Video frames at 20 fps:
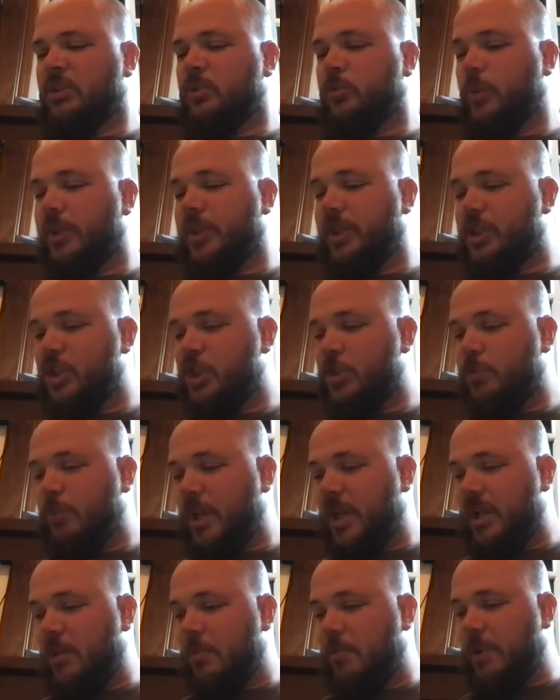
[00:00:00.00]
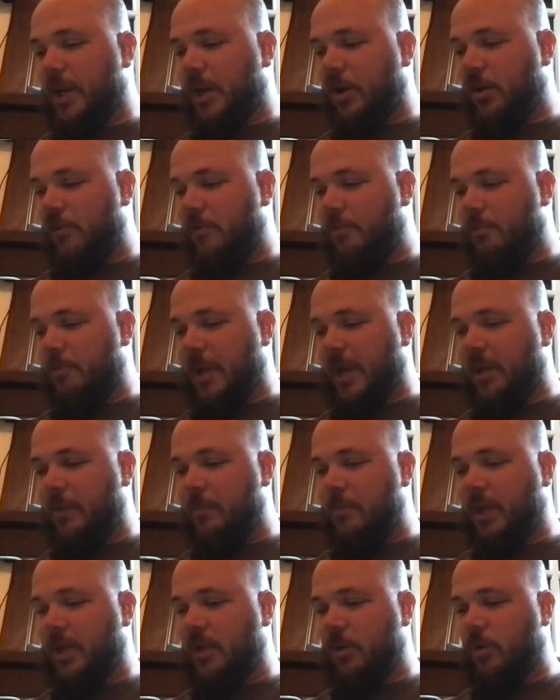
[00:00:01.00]
with a splendid pair of
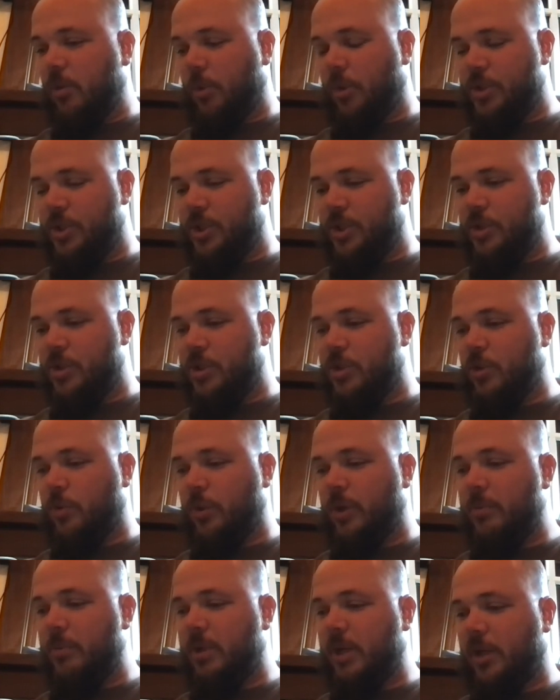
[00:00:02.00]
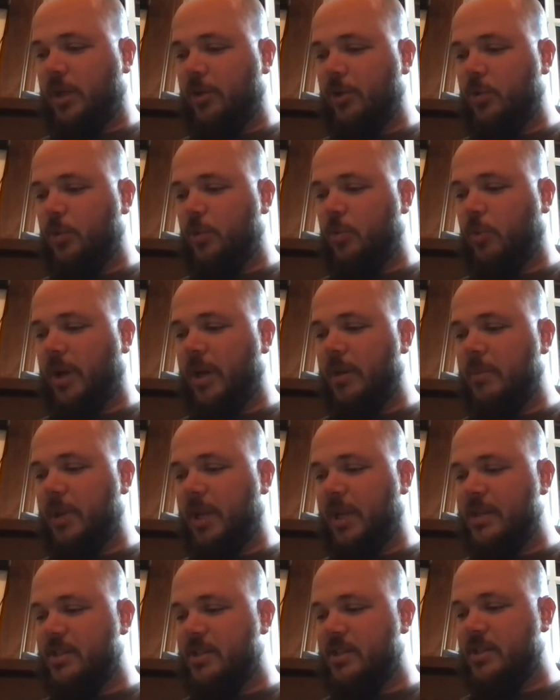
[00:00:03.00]
Palomino horses, cream-colored with white
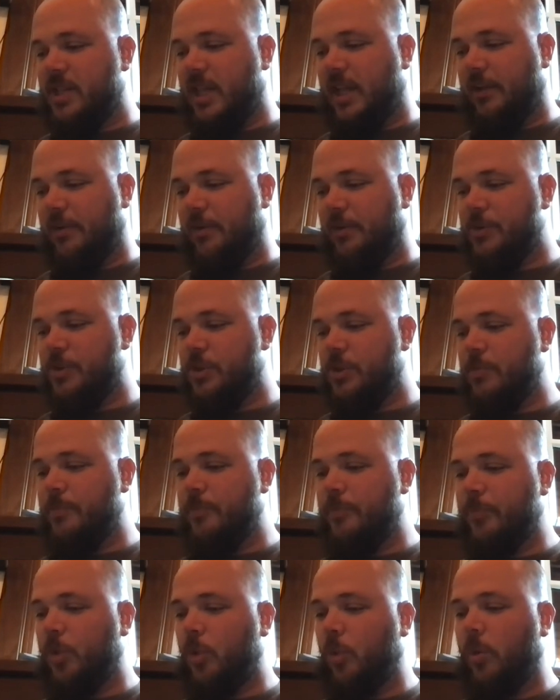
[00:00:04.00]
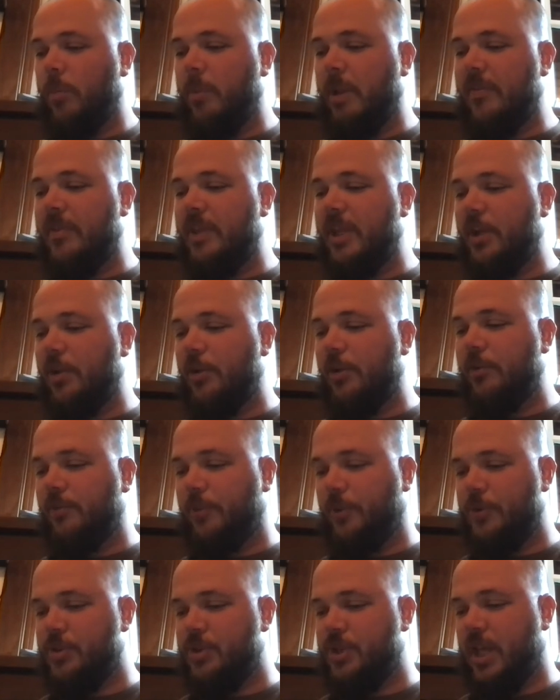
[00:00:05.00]
manes and tails. We made the hill the
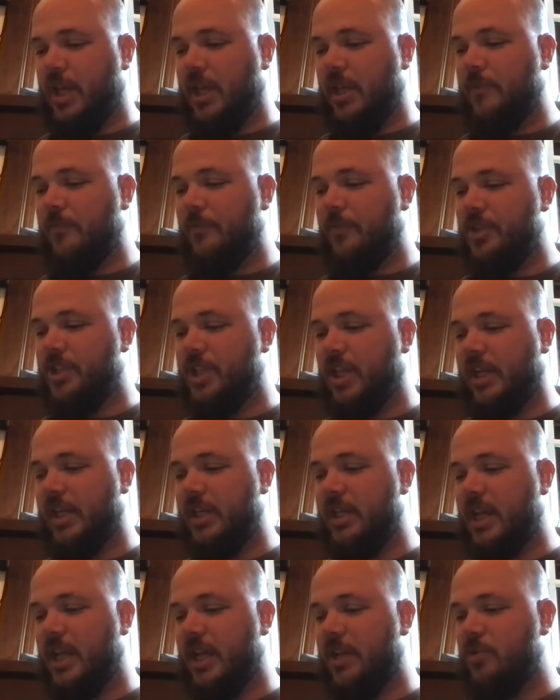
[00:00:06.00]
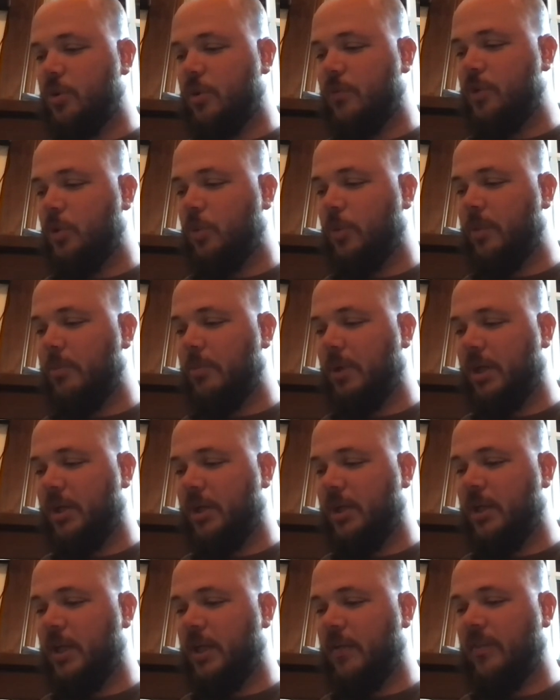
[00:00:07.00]
first day, the second day drove to
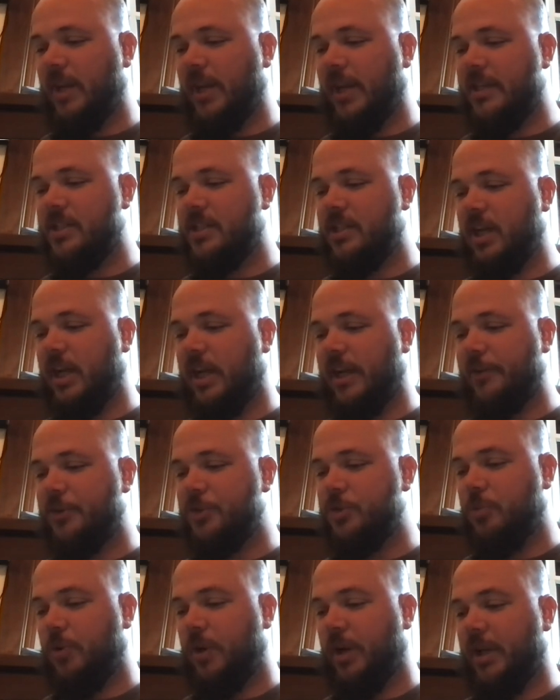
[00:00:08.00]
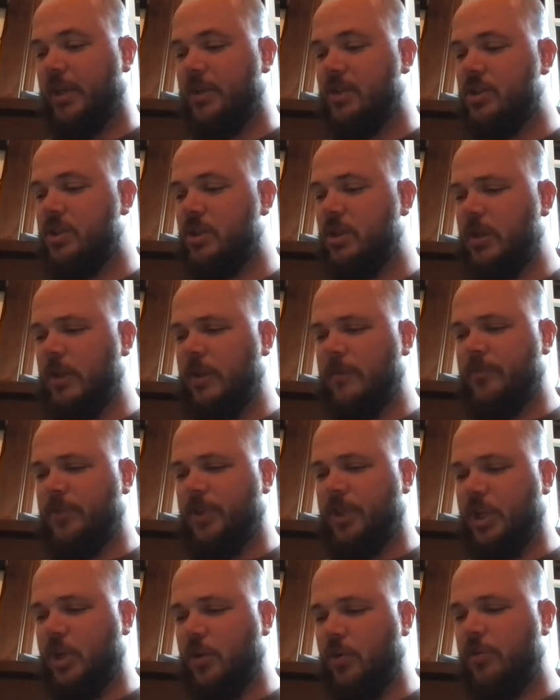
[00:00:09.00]
Winnemucca, and the next to Kyle Springs.
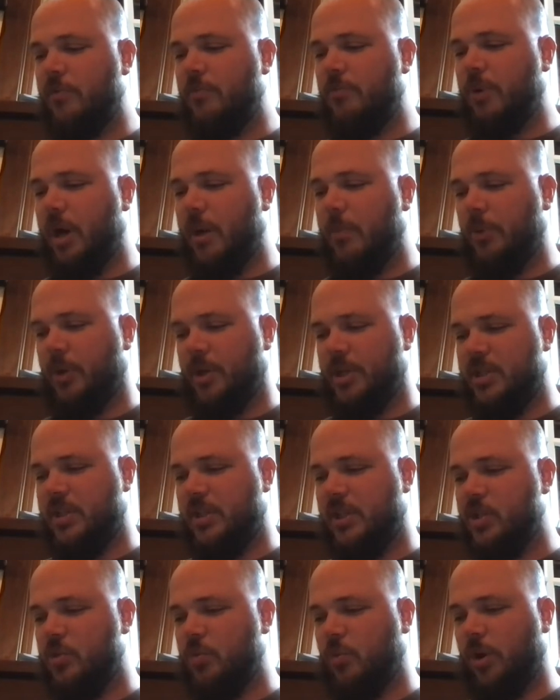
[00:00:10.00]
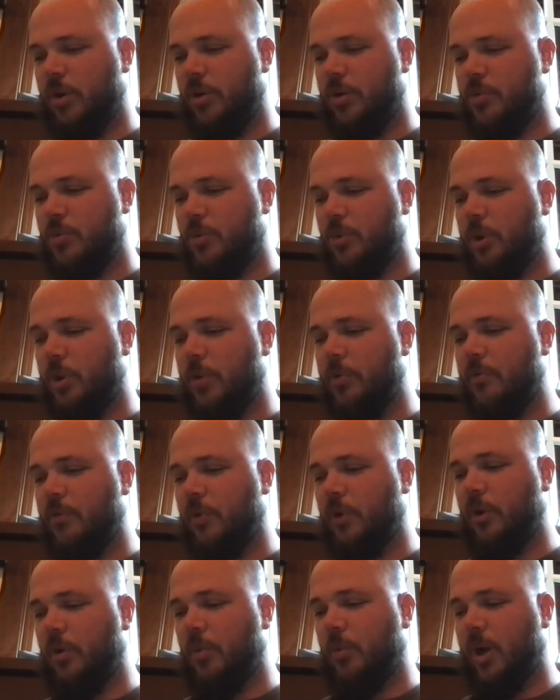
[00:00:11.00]
The curative properties of these waters were known
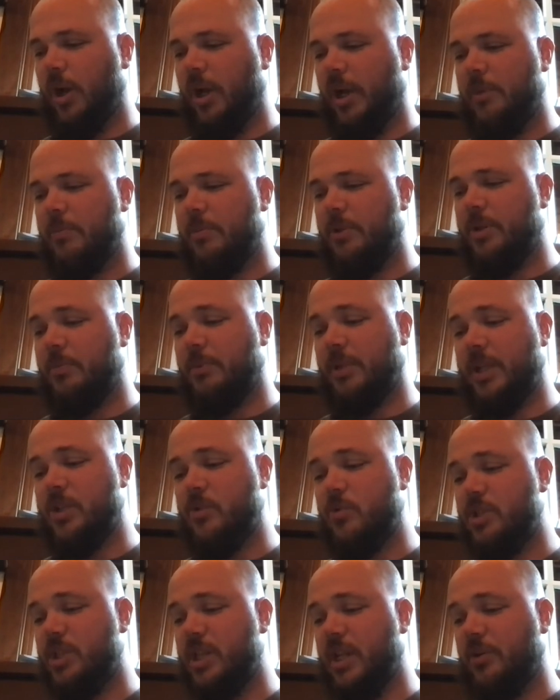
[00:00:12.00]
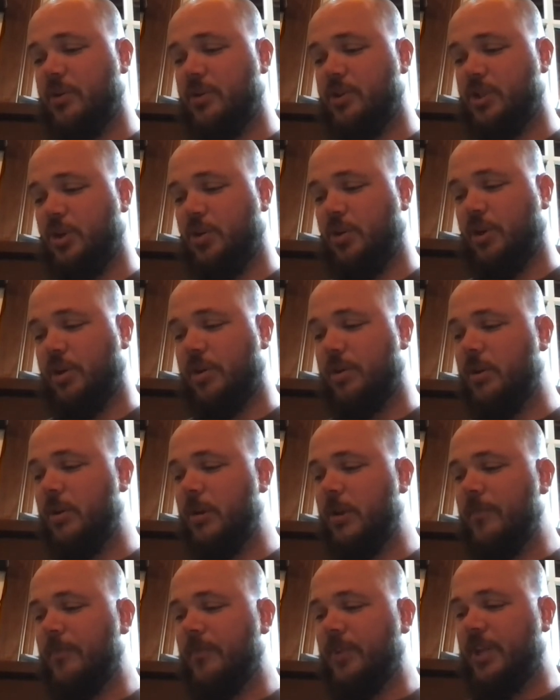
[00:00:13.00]
far and wide, but the place was now deserted,
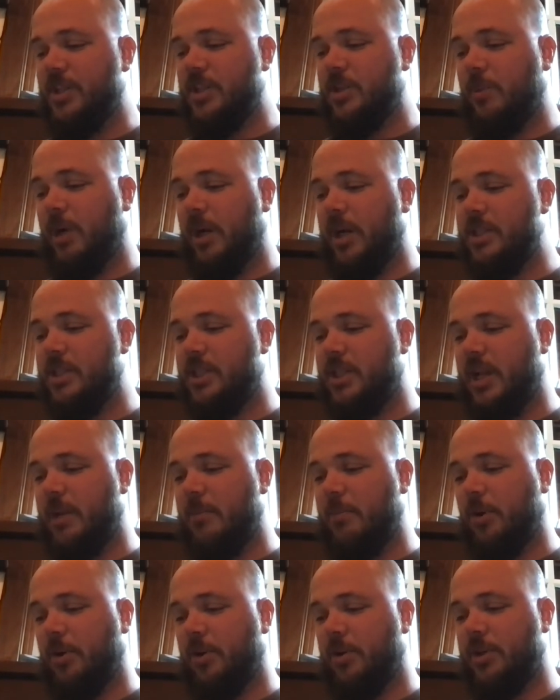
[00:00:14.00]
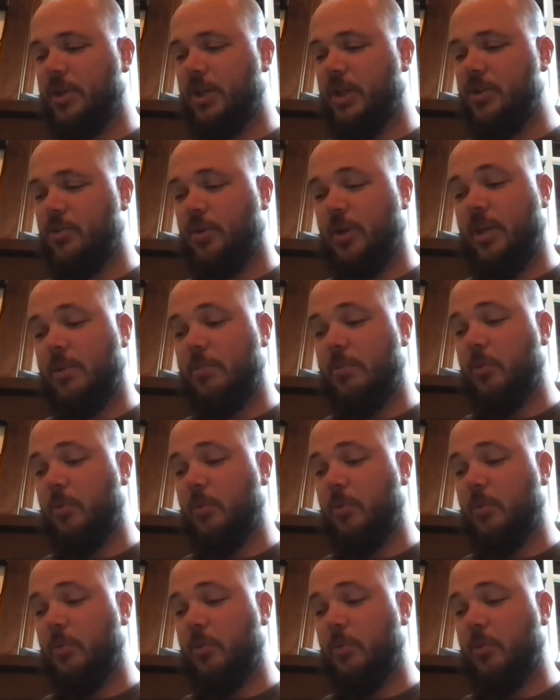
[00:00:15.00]
as the mines in that part of the country had